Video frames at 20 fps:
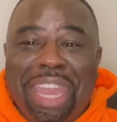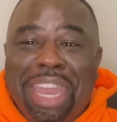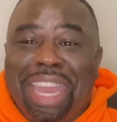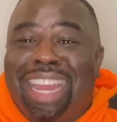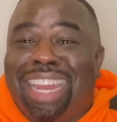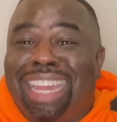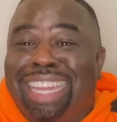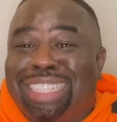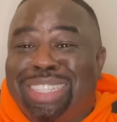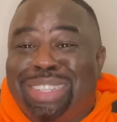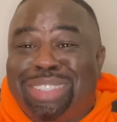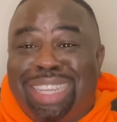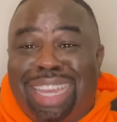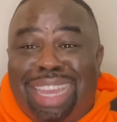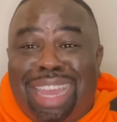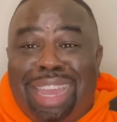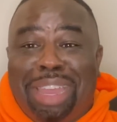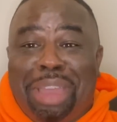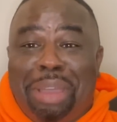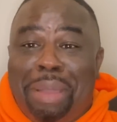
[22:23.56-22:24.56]
Collect your
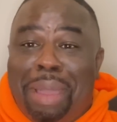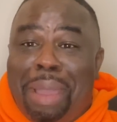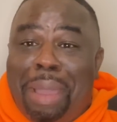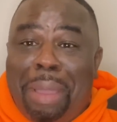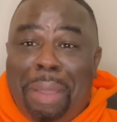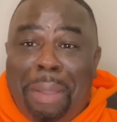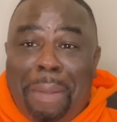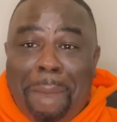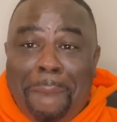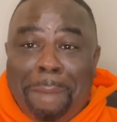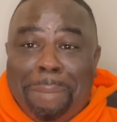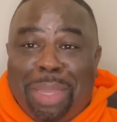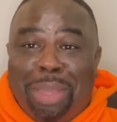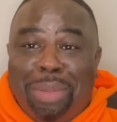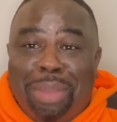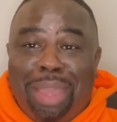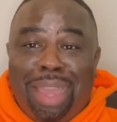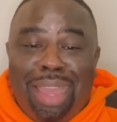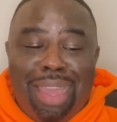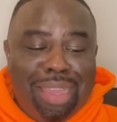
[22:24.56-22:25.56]
check and go home,
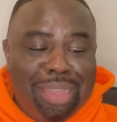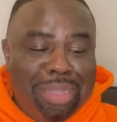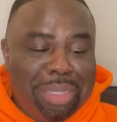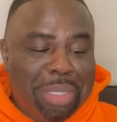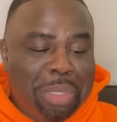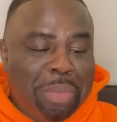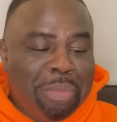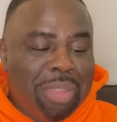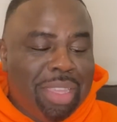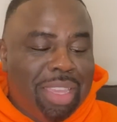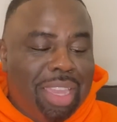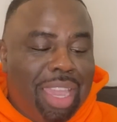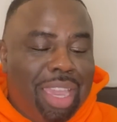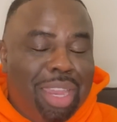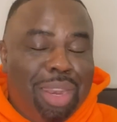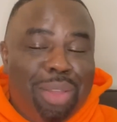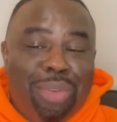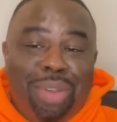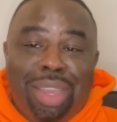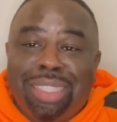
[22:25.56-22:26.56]
okay?
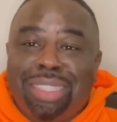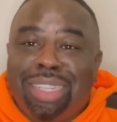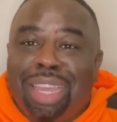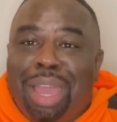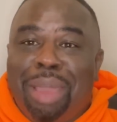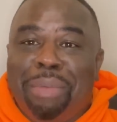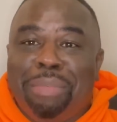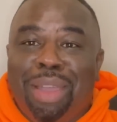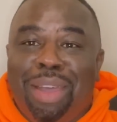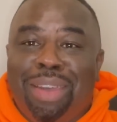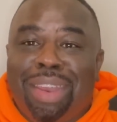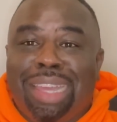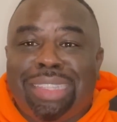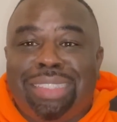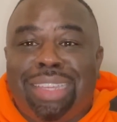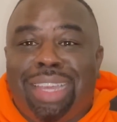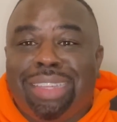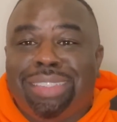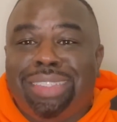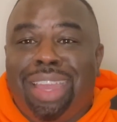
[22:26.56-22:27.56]
Anyway, I'm gone. I'll
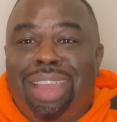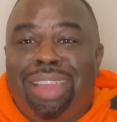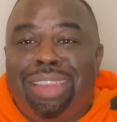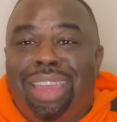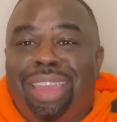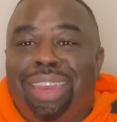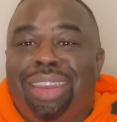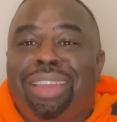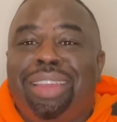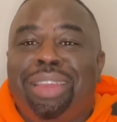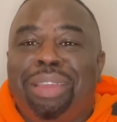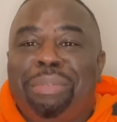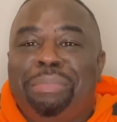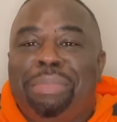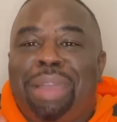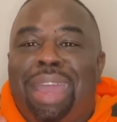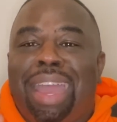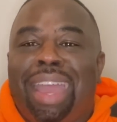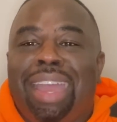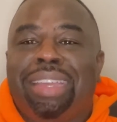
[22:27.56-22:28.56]
talk to y'all later.
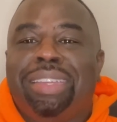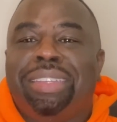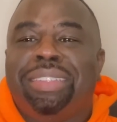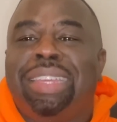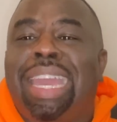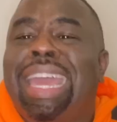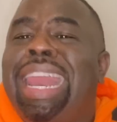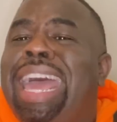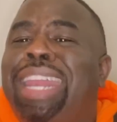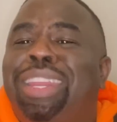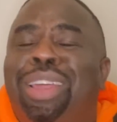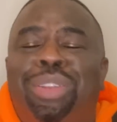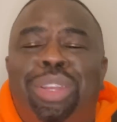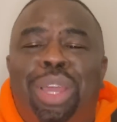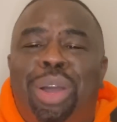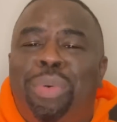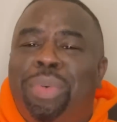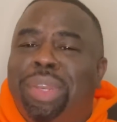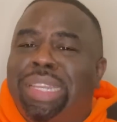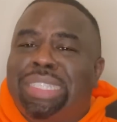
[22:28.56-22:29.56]
Bye. And I don't
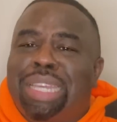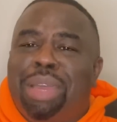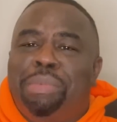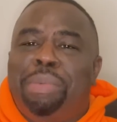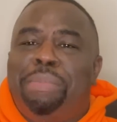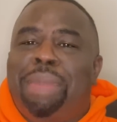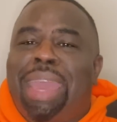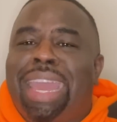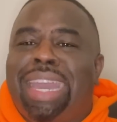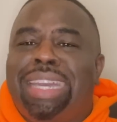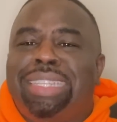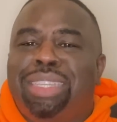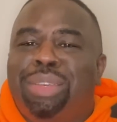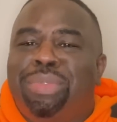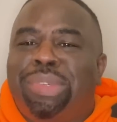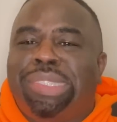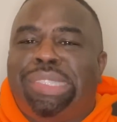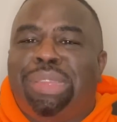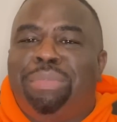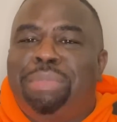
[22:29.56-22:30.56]
know when it's coming back because it
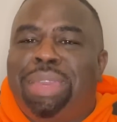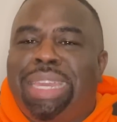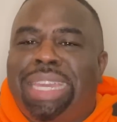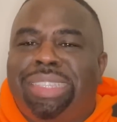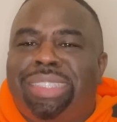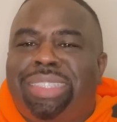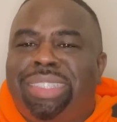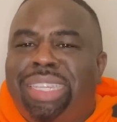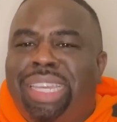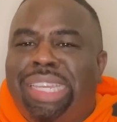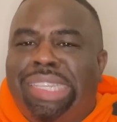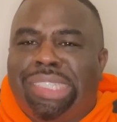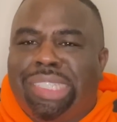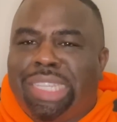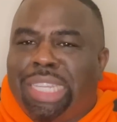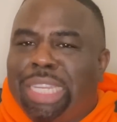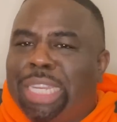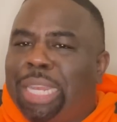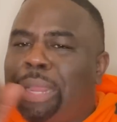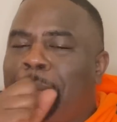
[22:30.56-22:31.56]
was a
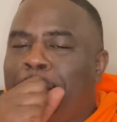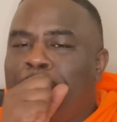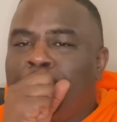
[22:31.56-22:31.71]
mid-season.